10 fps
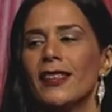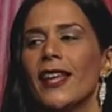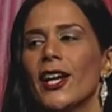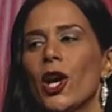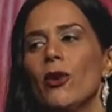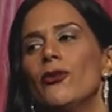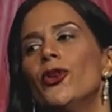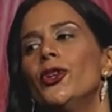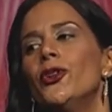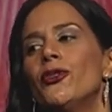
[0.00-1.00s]
Let go of
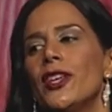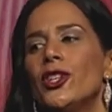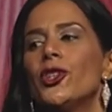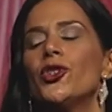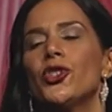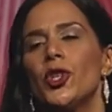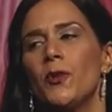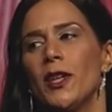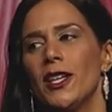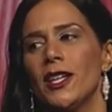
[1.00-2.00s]
who you think you
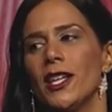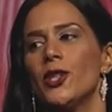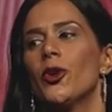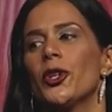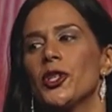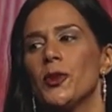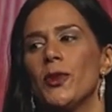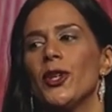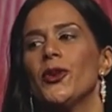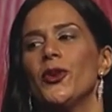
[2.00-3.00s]
should be in order to
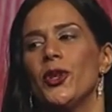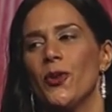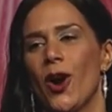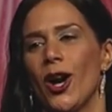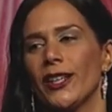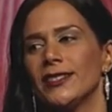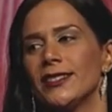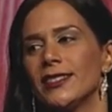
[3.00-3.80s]
be who you are.